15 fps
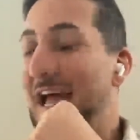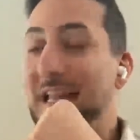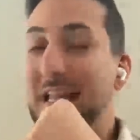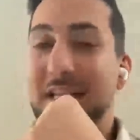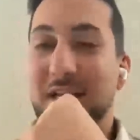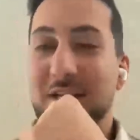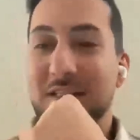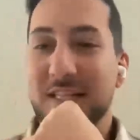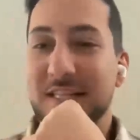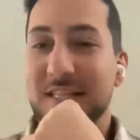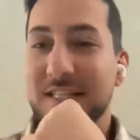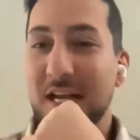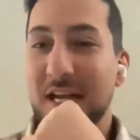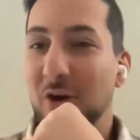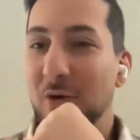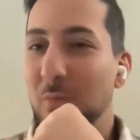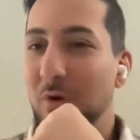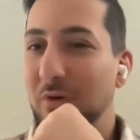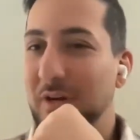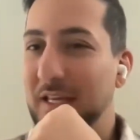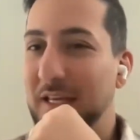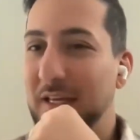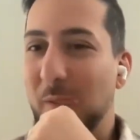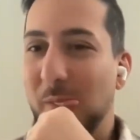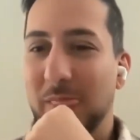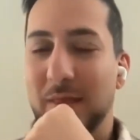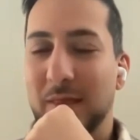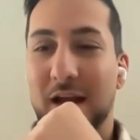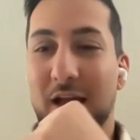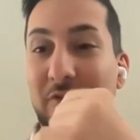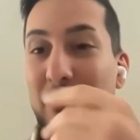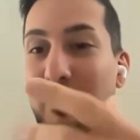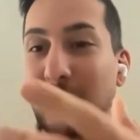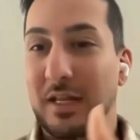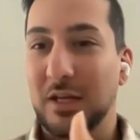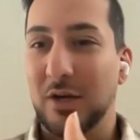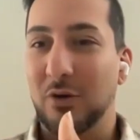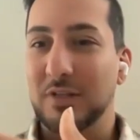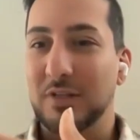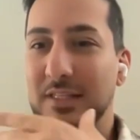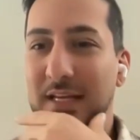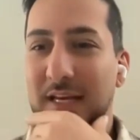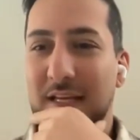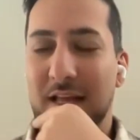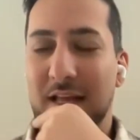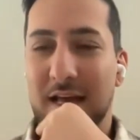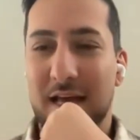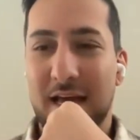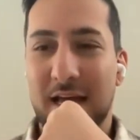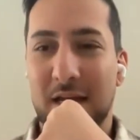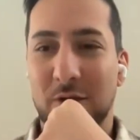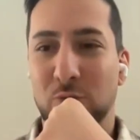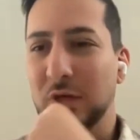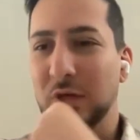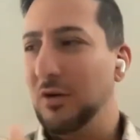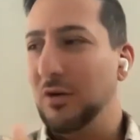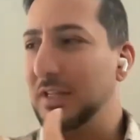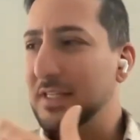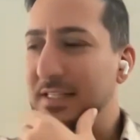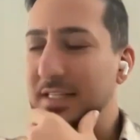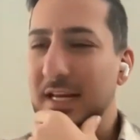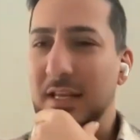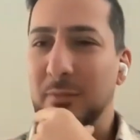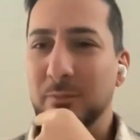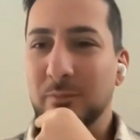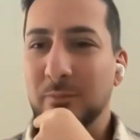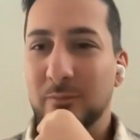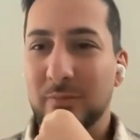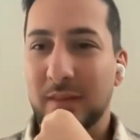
And then there's a ceremony there. Everybody goes sit, and we go to sit.